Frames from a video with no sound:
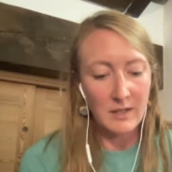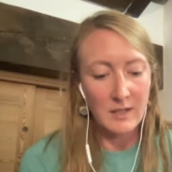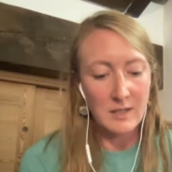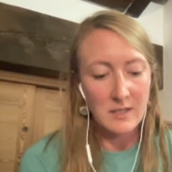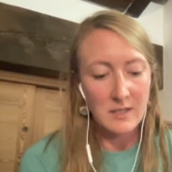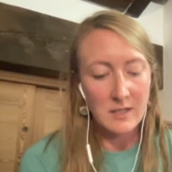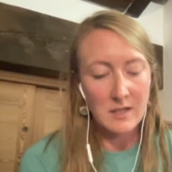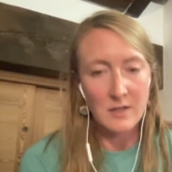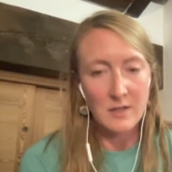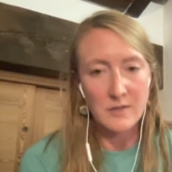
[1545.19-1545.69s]

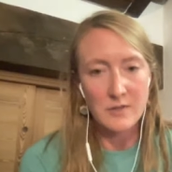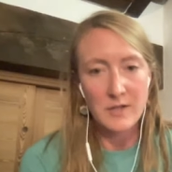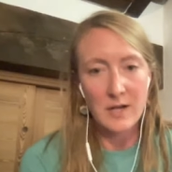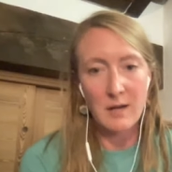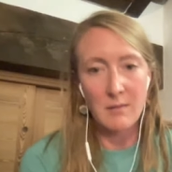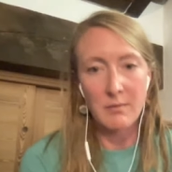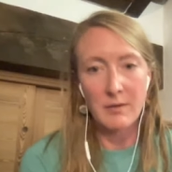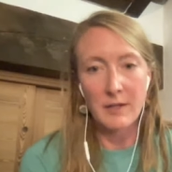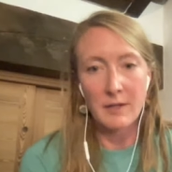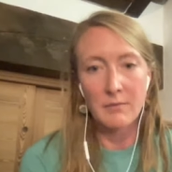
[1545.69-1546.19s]
think I did a
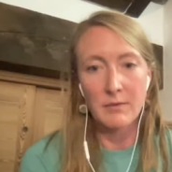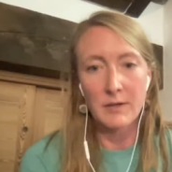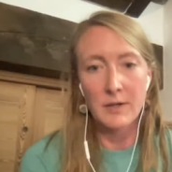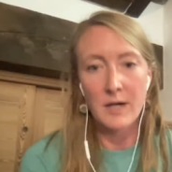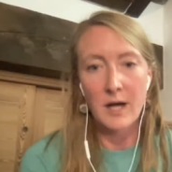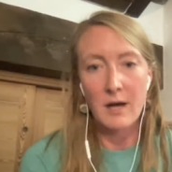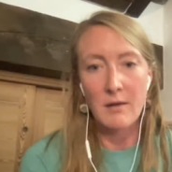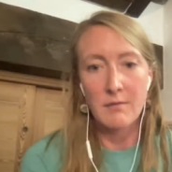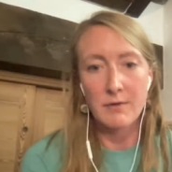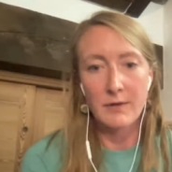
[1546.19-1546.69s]
good job like
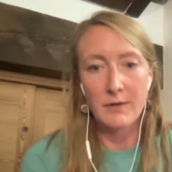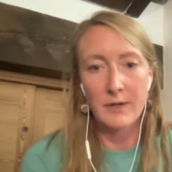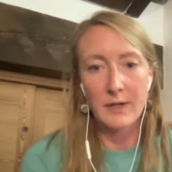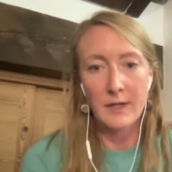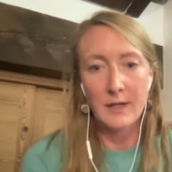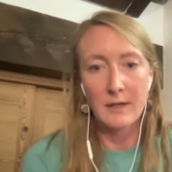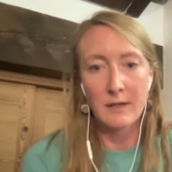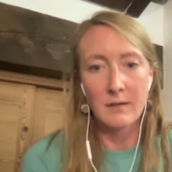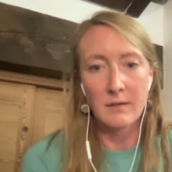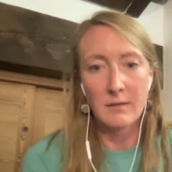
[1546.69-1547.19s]

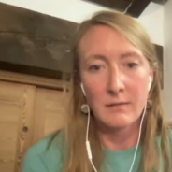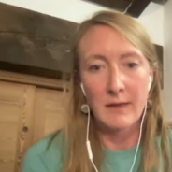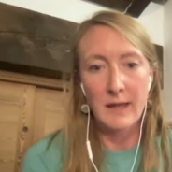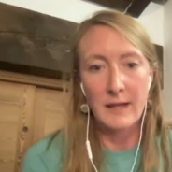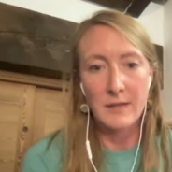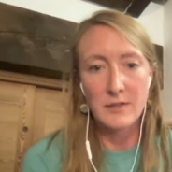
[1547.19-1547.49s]
recovering,